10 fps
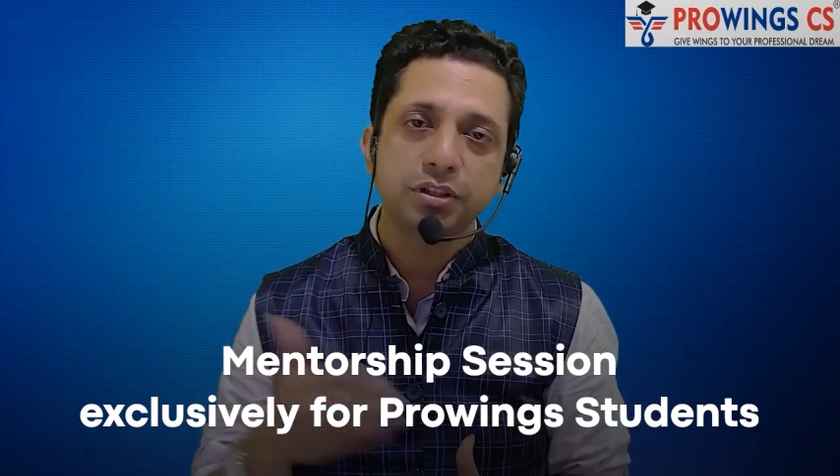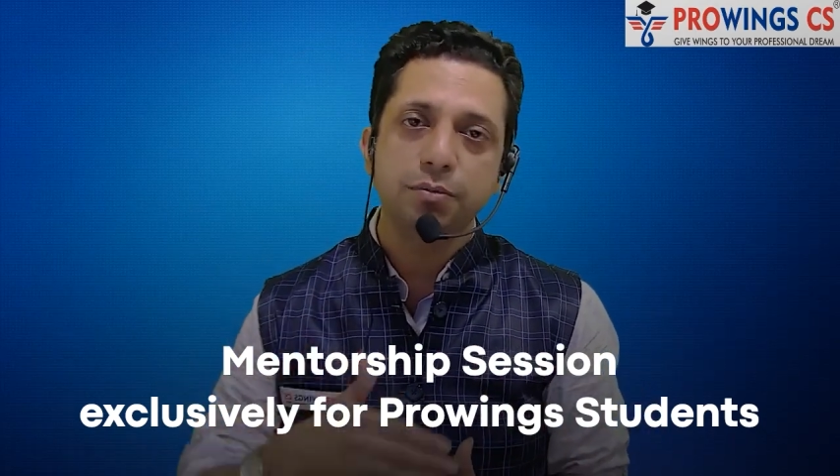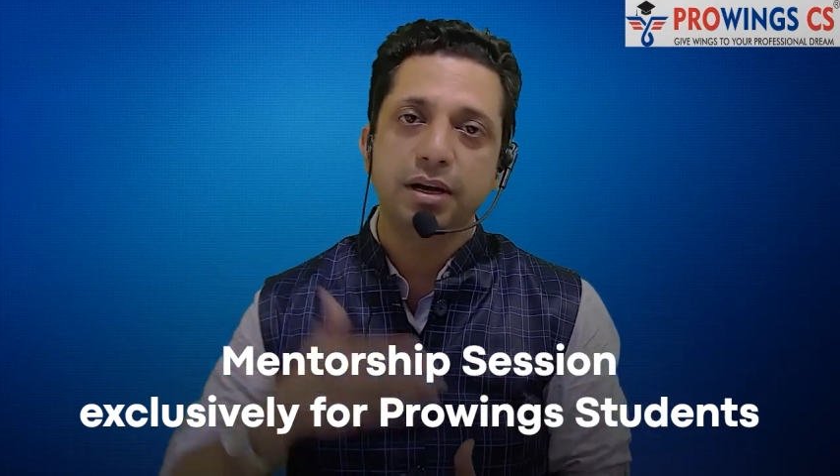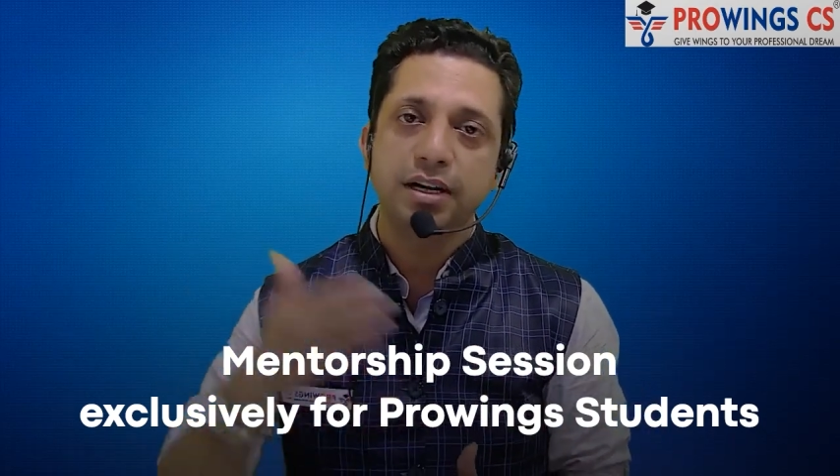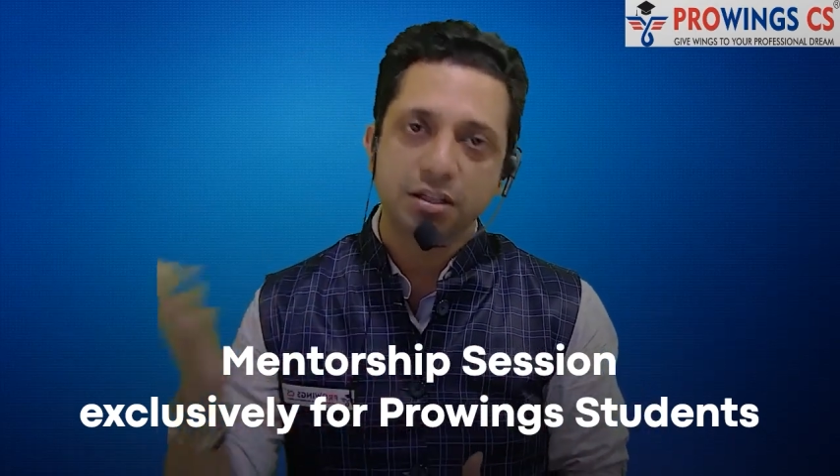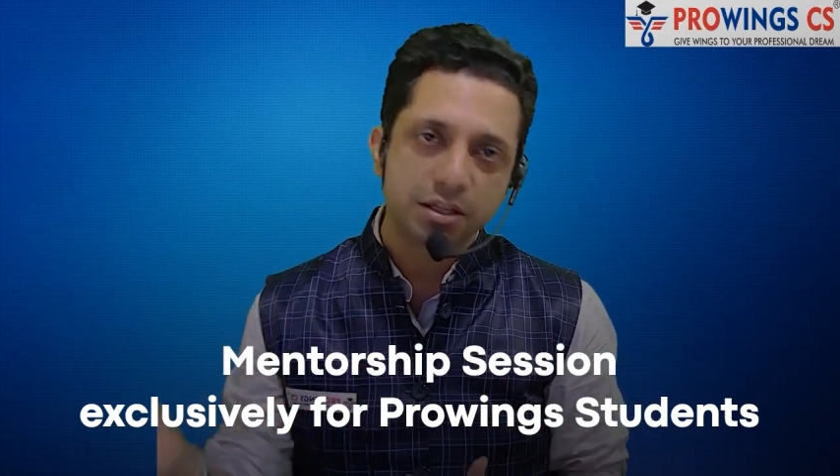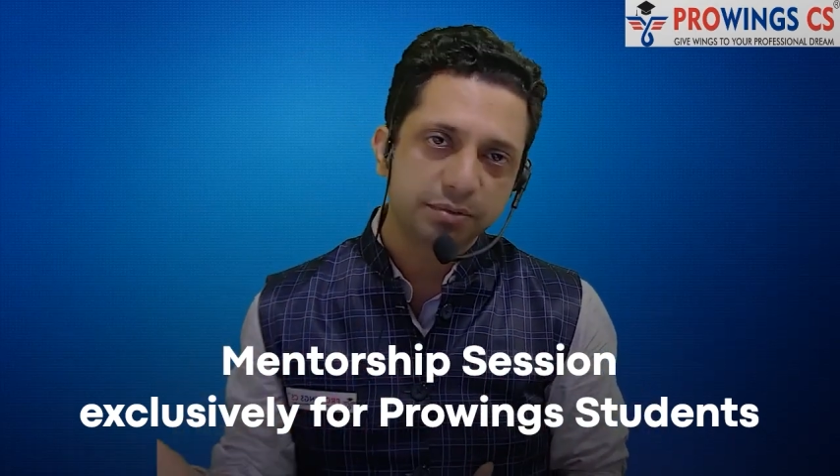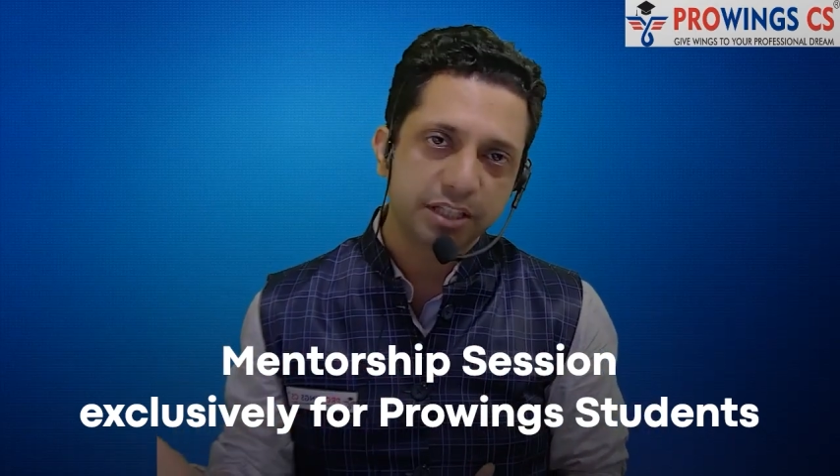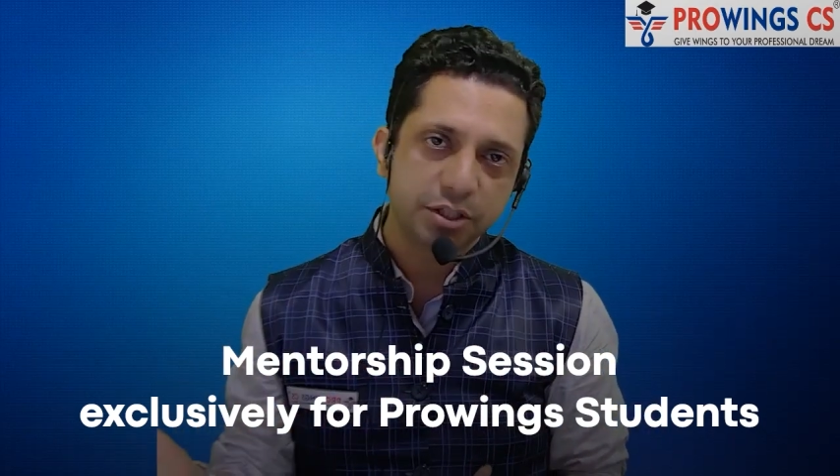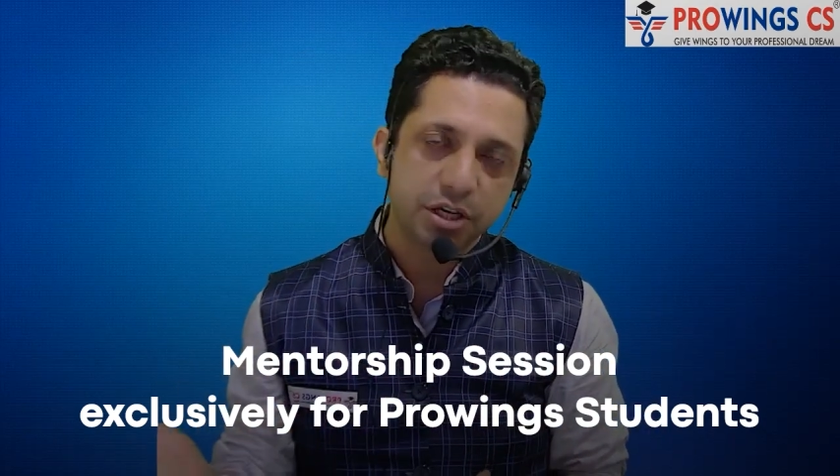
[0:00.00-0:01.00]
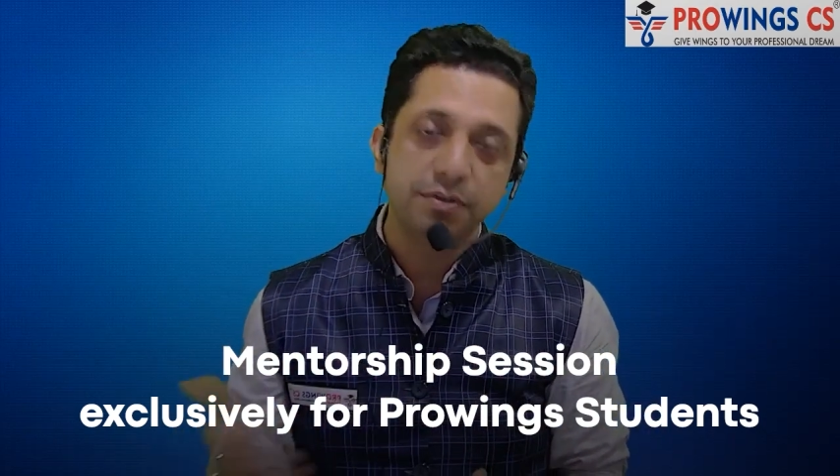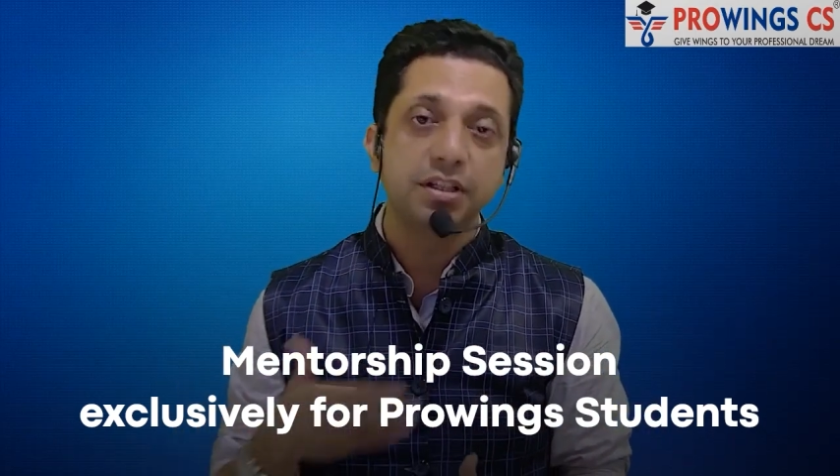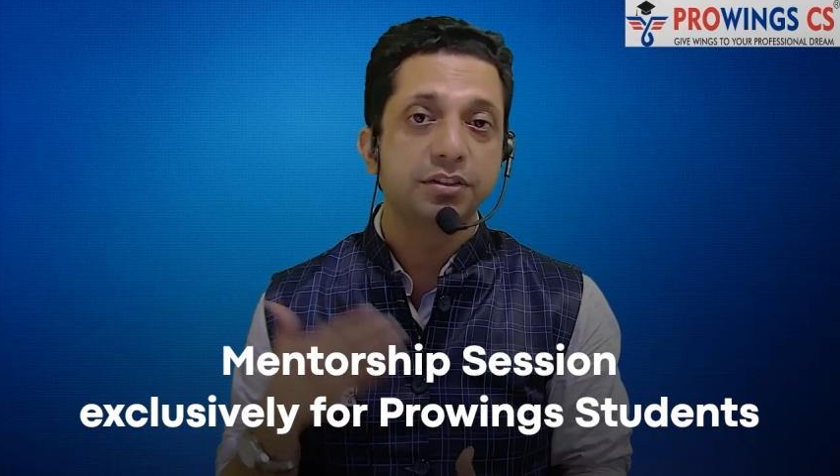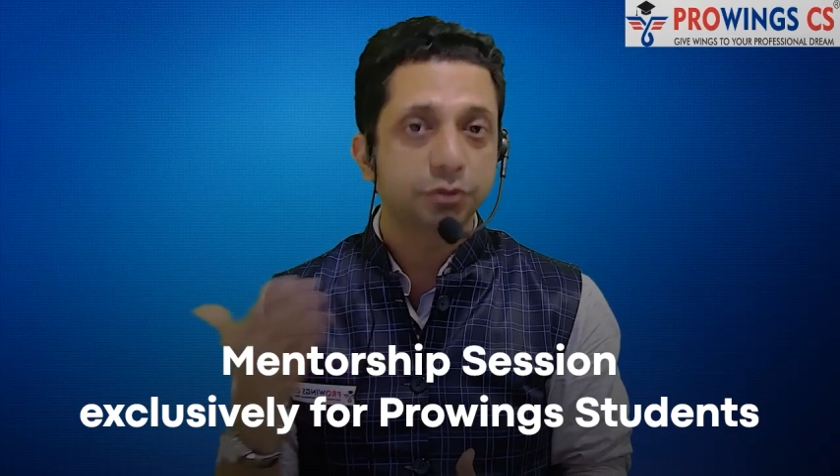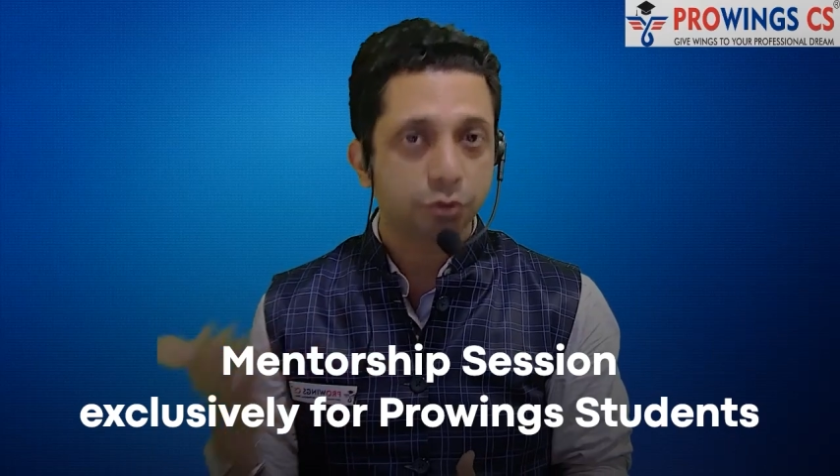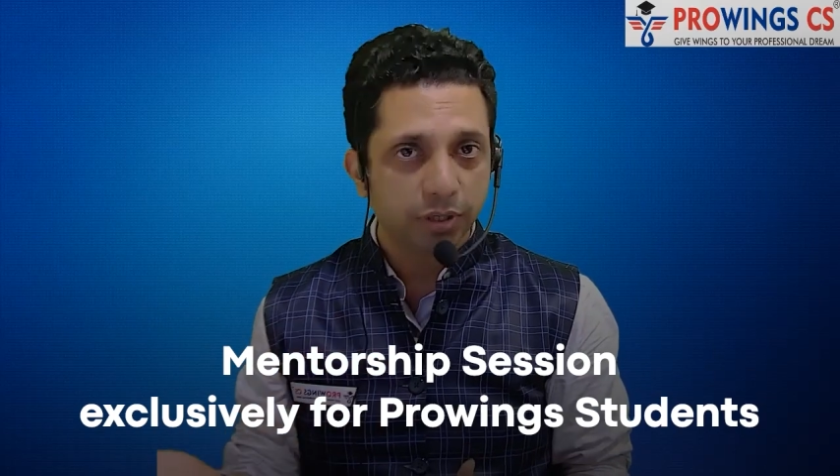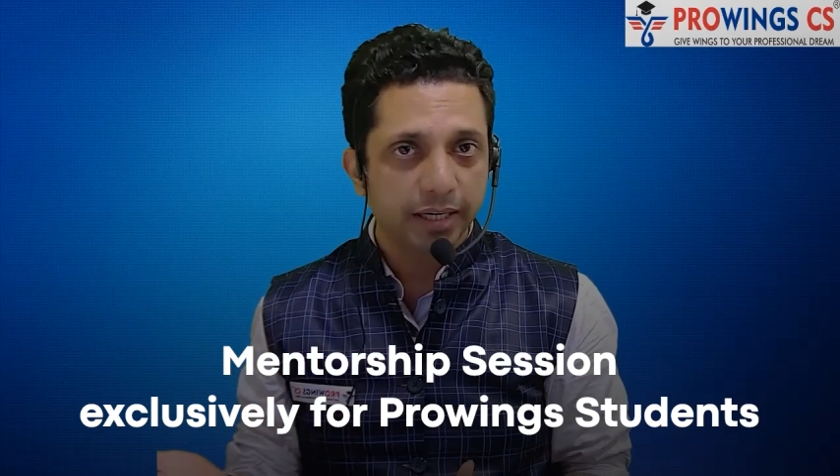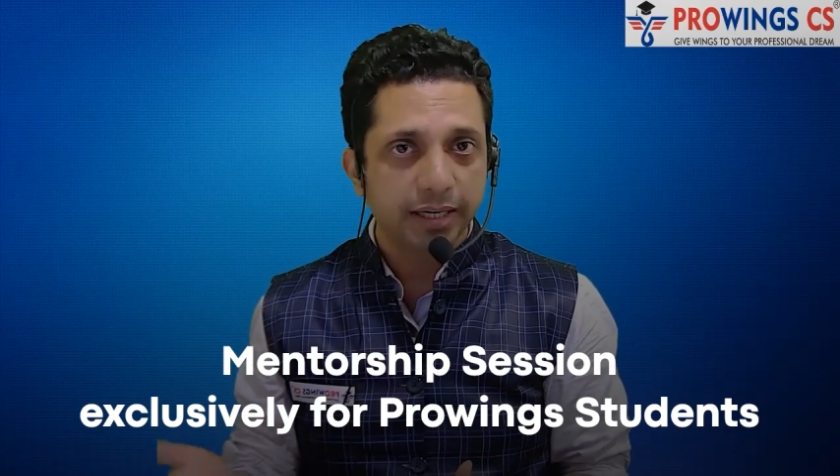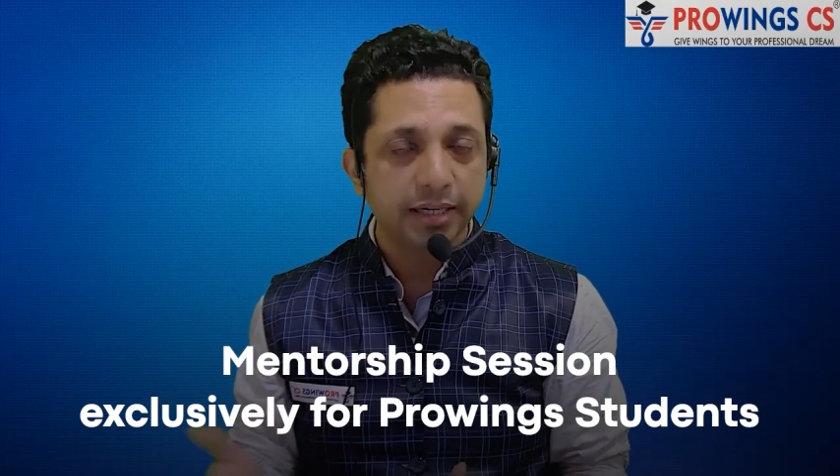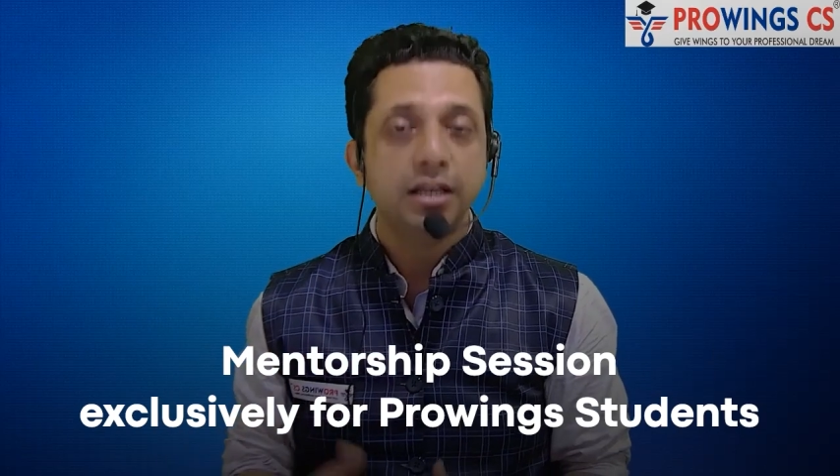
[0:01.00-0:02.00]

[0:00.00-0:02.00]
mentorship session with a student,